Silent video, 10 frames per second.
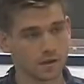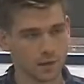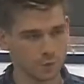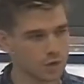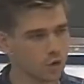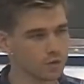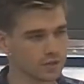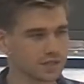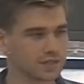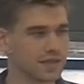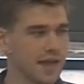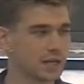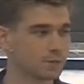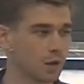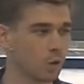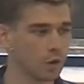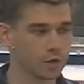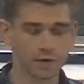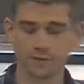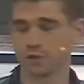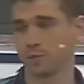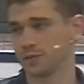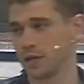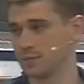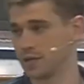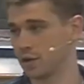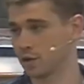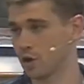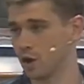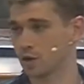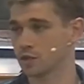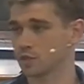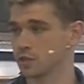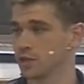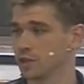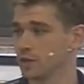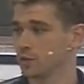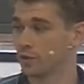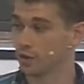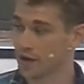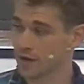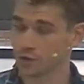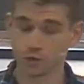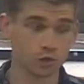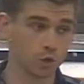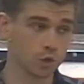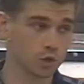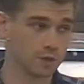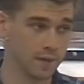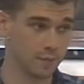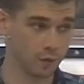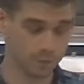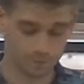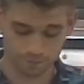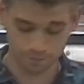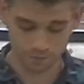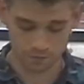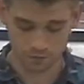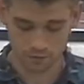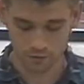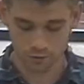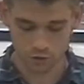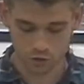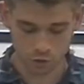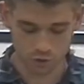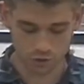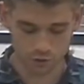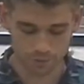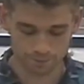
And we know this to say it, but I wonder if sometimes in our heart, with our attitude towards people, we show it.